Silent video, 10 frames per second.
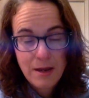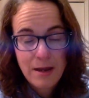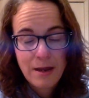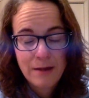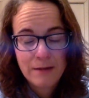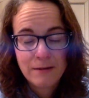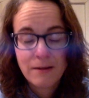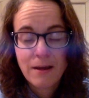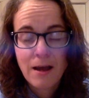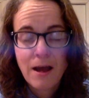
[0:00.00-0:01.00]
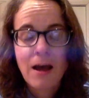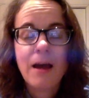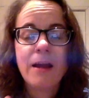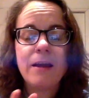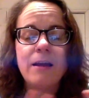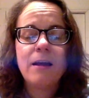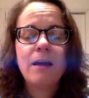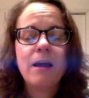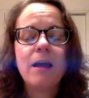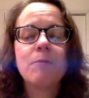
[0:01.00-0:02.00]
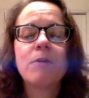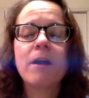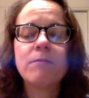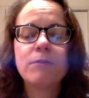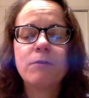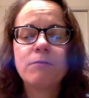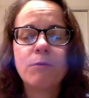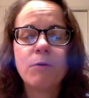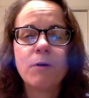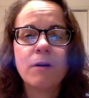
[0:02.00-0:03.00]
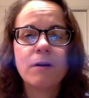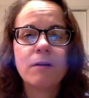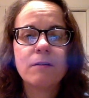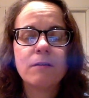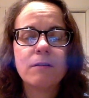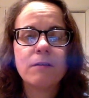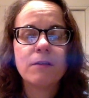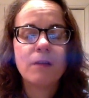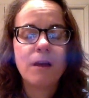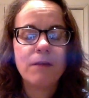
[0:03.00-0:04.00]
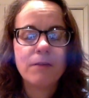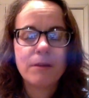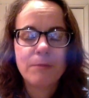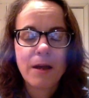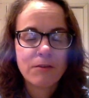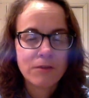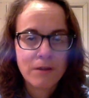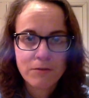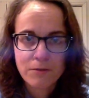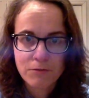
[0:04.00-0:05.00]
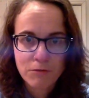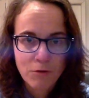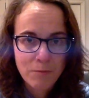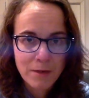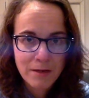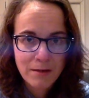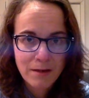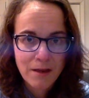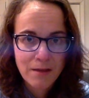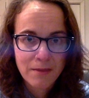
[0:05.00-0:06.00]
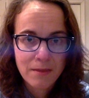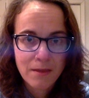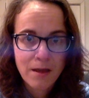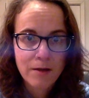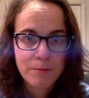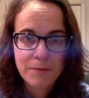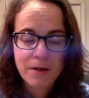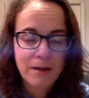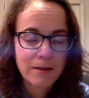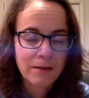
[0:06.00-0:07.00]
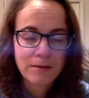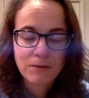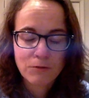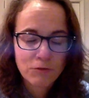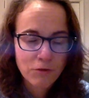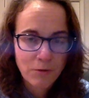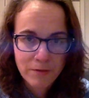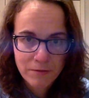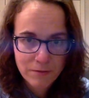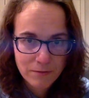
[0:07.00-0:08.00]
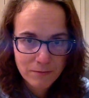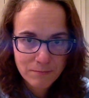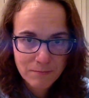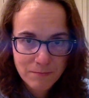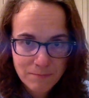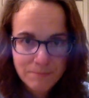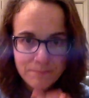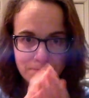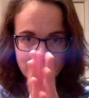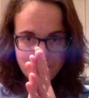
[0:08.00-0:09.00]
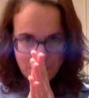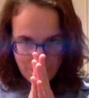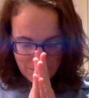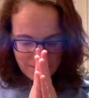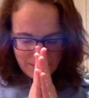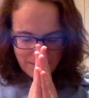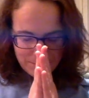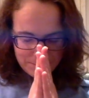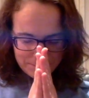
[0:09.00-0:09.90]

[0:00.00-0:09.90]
And I am grateful for the love and compassion others have shown me, and I hope that I can continue to show others. Namaste.